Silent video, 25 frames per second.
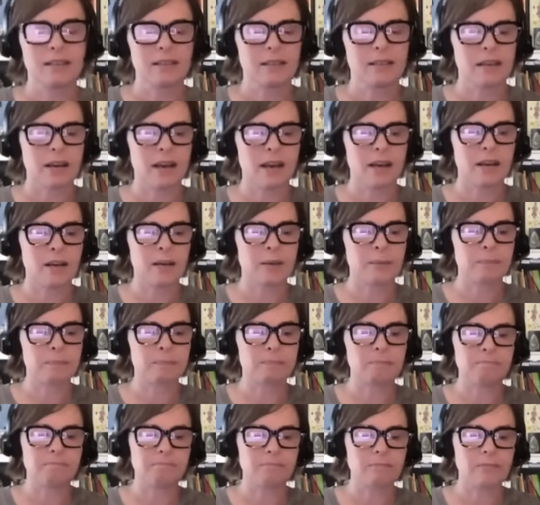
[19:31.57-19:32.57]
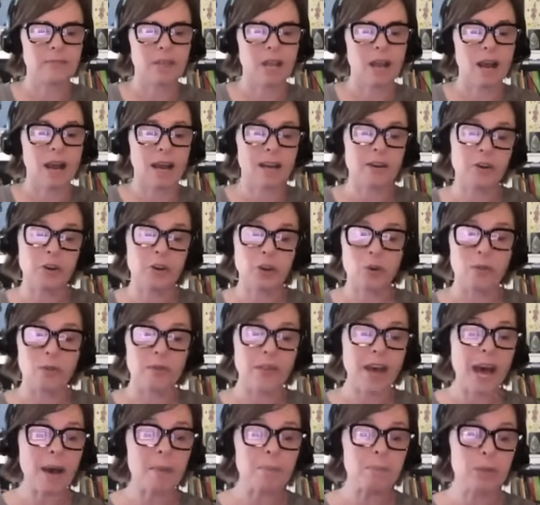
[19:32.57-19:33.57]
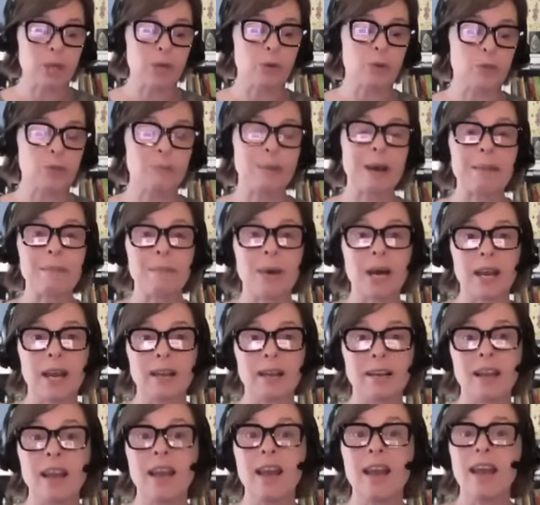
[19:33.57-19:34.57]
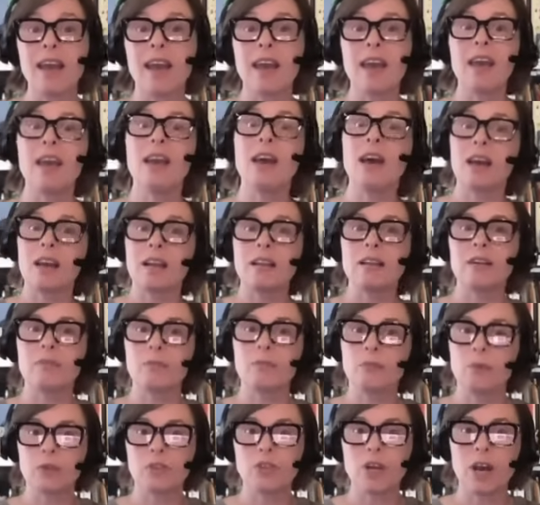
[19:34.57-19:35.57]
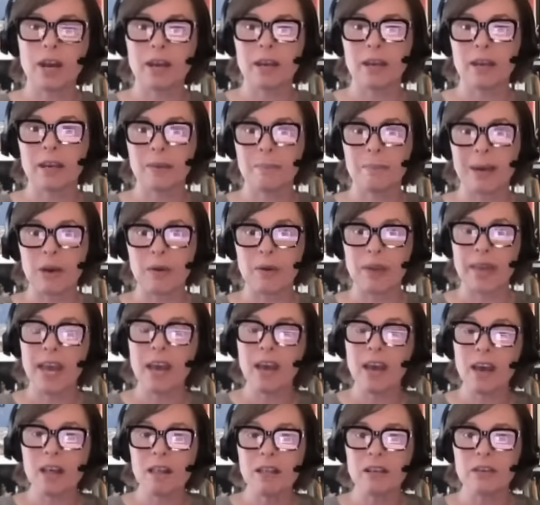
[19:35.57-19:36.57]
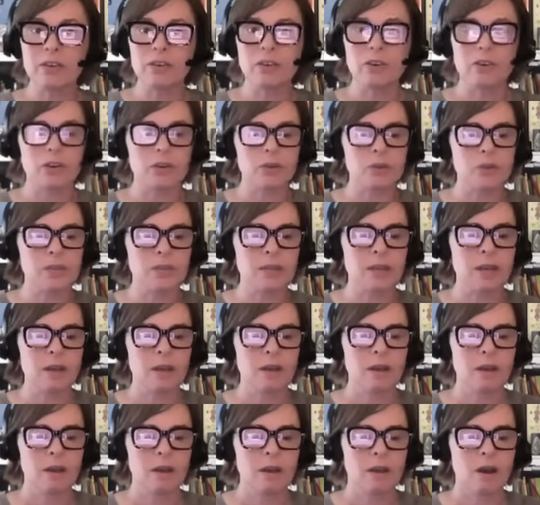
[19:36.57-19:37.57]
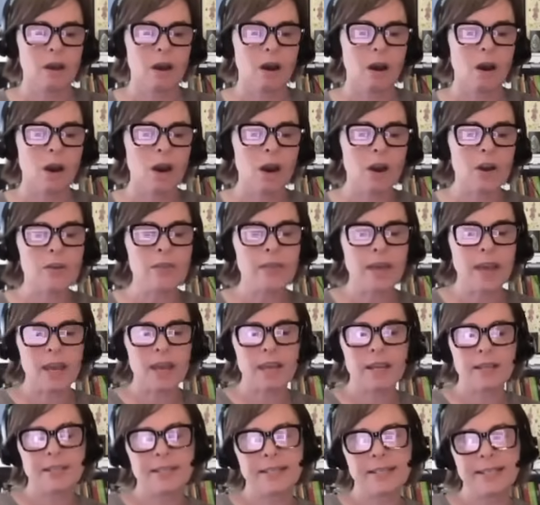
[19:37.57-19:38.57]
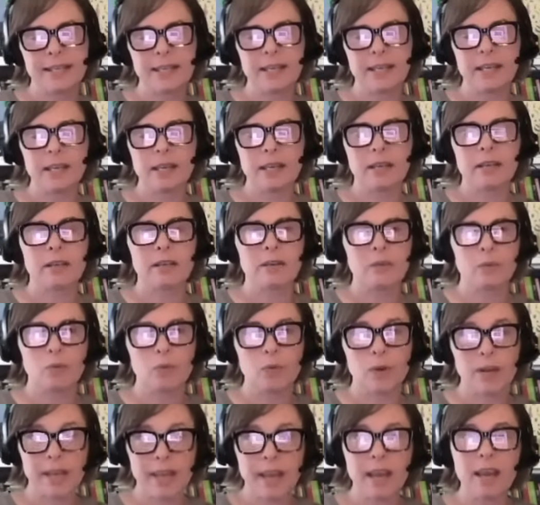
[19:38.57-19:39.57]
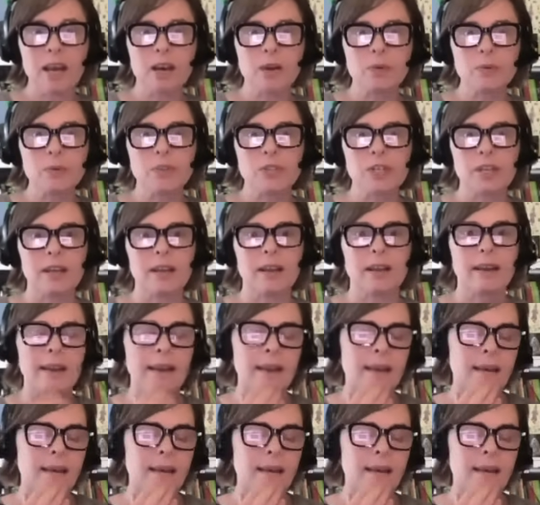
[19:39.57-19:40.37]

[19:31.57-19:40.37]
Um, I don't know. That blows my mind. And yeah. if we're talking about calendars, are they indeed recounting